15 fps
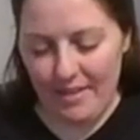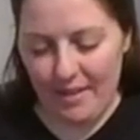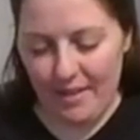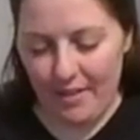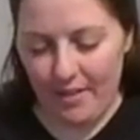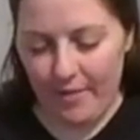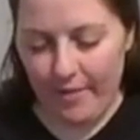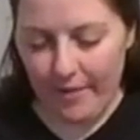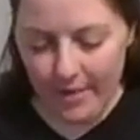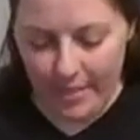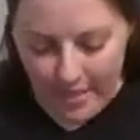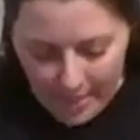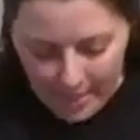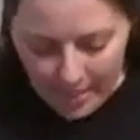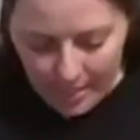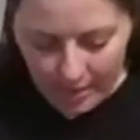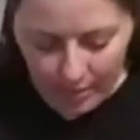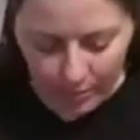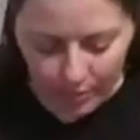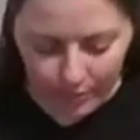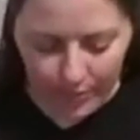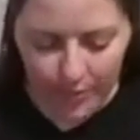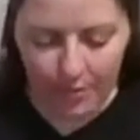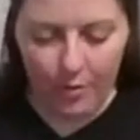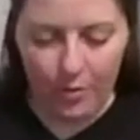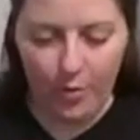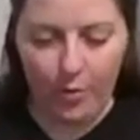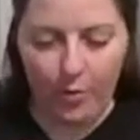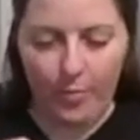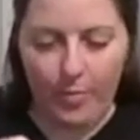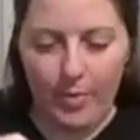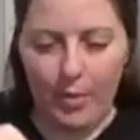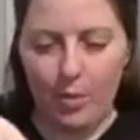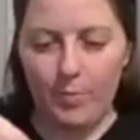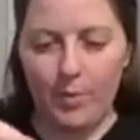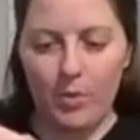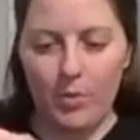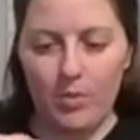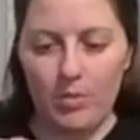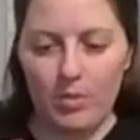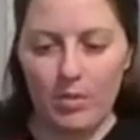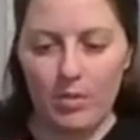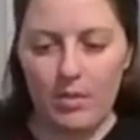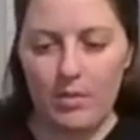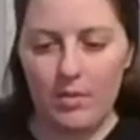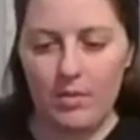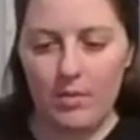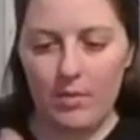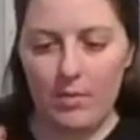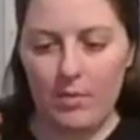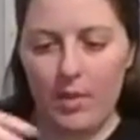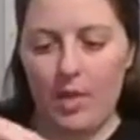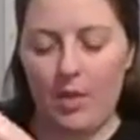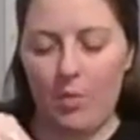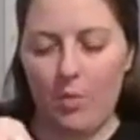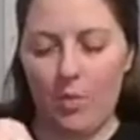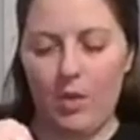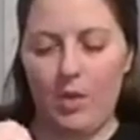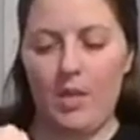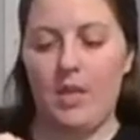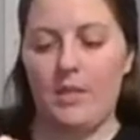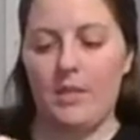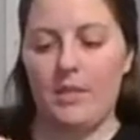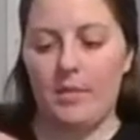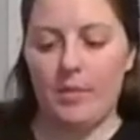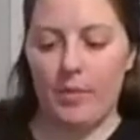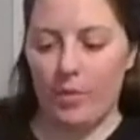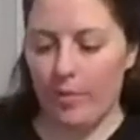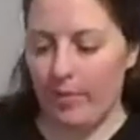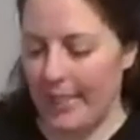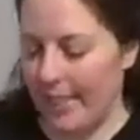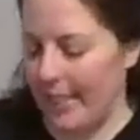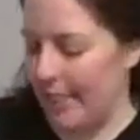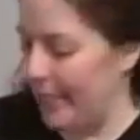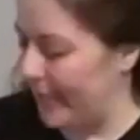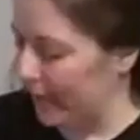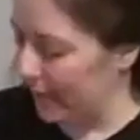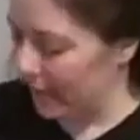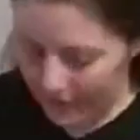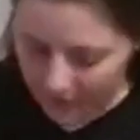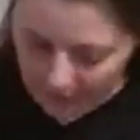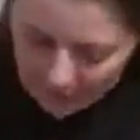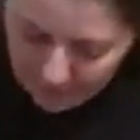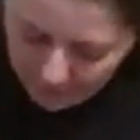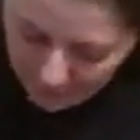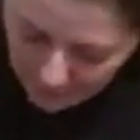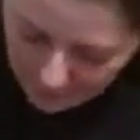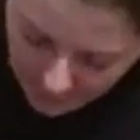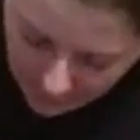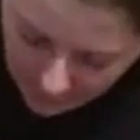All right. And then we'll do purple. Kind of working on some little bunny ears here,